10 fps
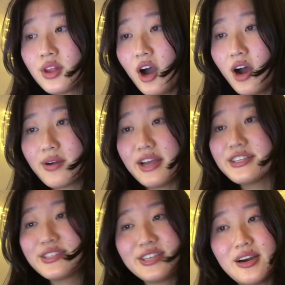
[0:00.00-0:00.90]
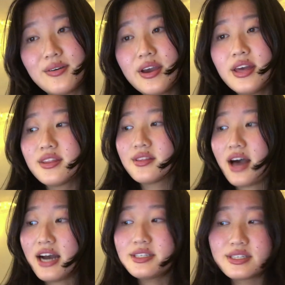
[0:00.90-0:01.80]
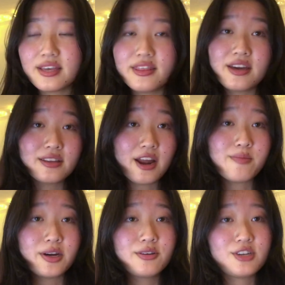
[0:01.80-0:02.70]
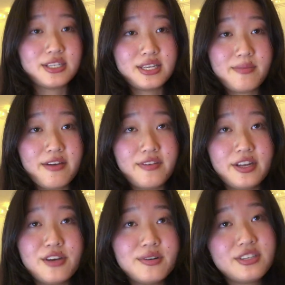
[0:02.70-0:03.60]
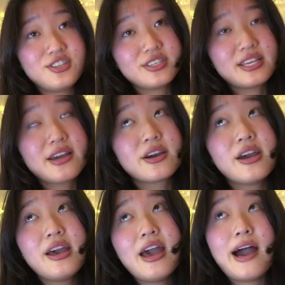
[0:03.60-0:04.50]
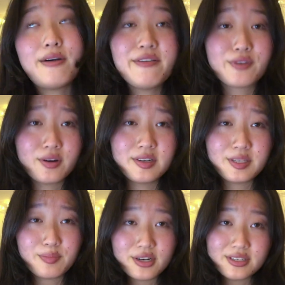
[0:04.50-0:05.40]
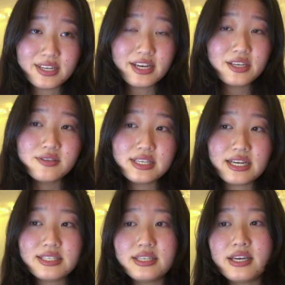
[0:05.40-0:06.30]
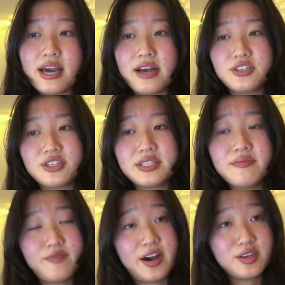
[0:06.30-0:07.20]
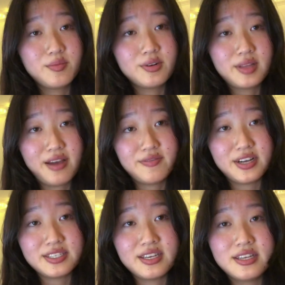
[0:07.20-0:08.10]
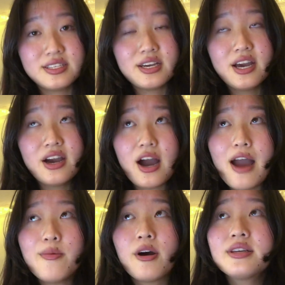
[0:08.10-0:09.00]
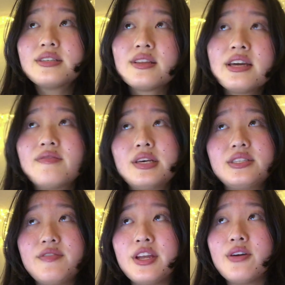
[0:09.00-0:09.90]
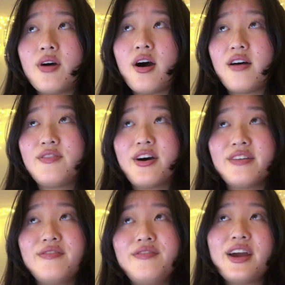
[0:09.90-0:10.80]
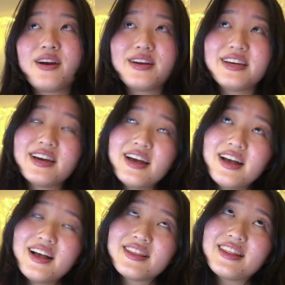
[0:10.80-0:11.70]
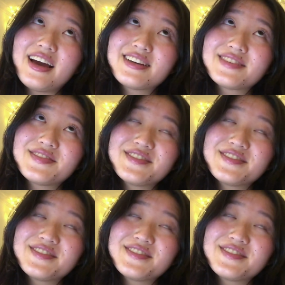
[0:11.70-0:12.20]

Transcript: All right, so the last thing that I want to address in my video is just like how I've grown as a person at UCSD and just some valuable life lessons. I wanted to leave this video off on a very like